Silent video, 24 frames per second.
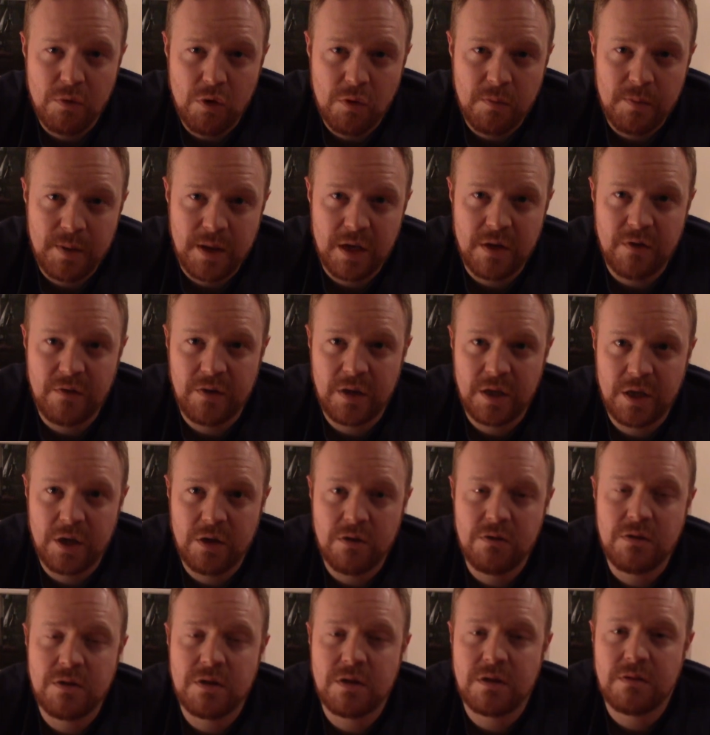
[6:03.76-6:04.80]
to more beer
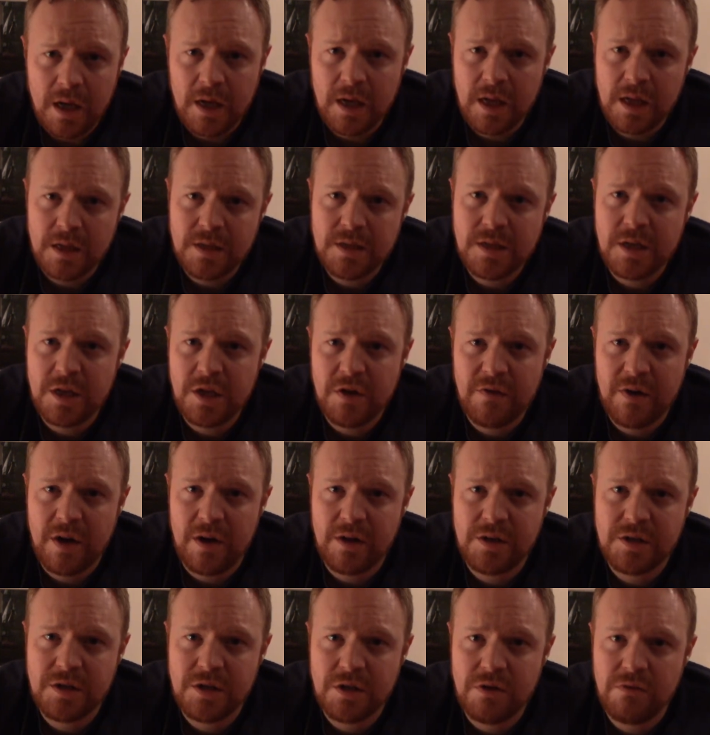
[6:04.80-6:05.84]
videos, and I'll see you
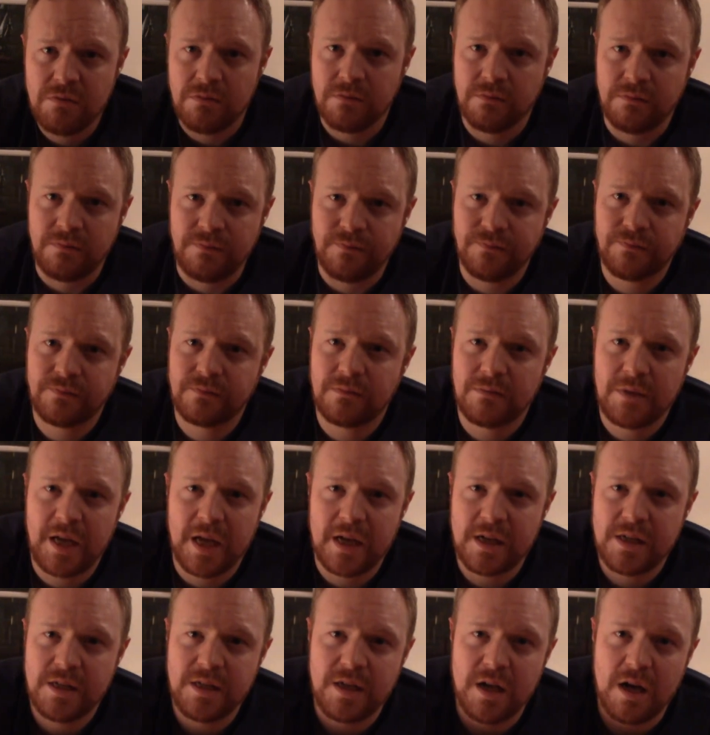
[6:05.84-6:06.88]
very soon.
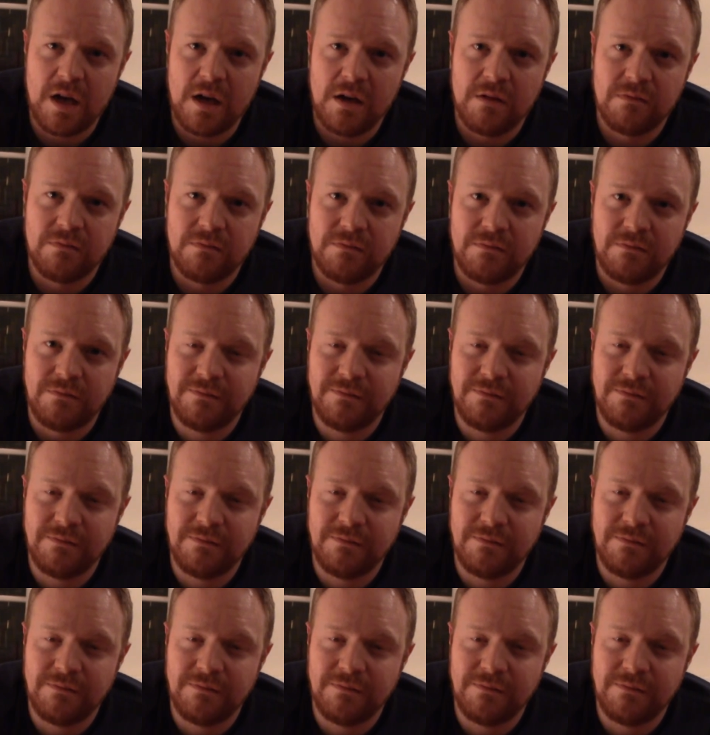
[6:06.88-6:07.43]
Iechyd.